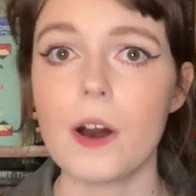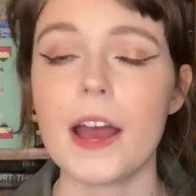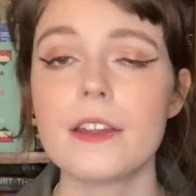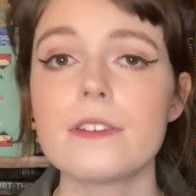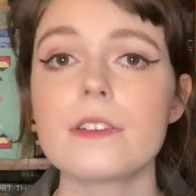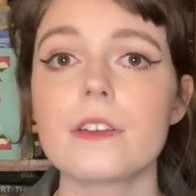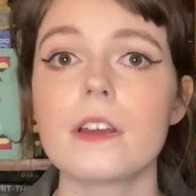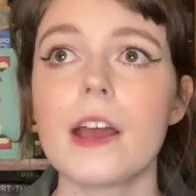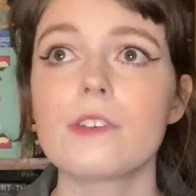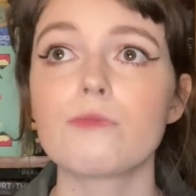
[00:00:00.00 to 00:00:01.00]
and
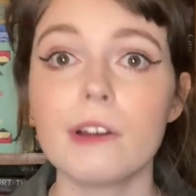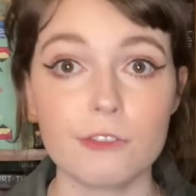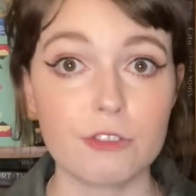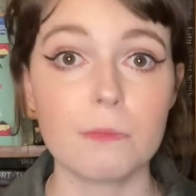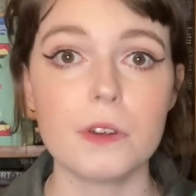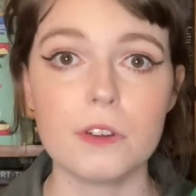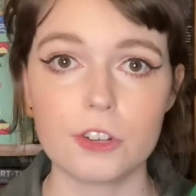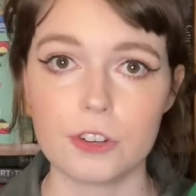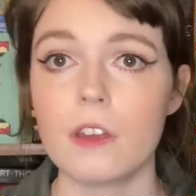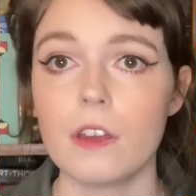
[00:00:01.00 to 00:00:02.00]
as
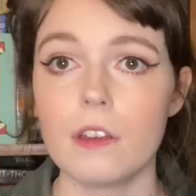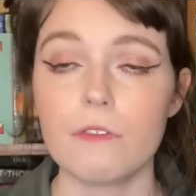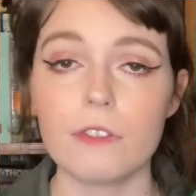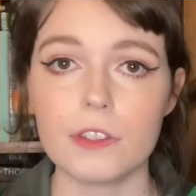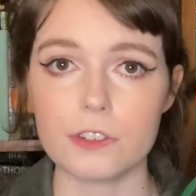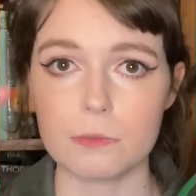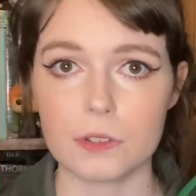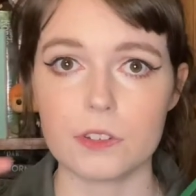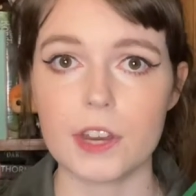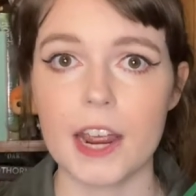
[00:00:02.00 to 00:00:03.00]
retribution for this
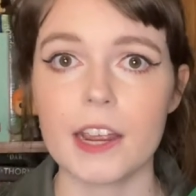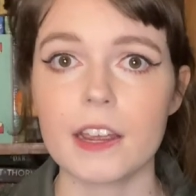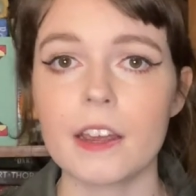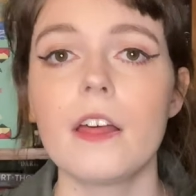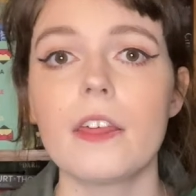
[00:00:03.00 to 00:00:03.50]
mistake,